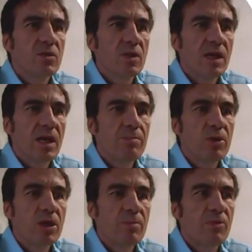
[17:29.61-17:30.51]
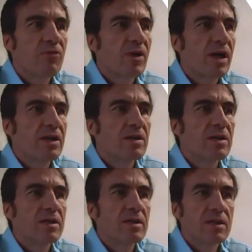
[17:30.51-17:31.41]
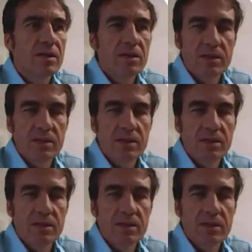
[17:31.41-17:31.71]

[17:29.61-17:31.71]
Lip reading: So I put up a file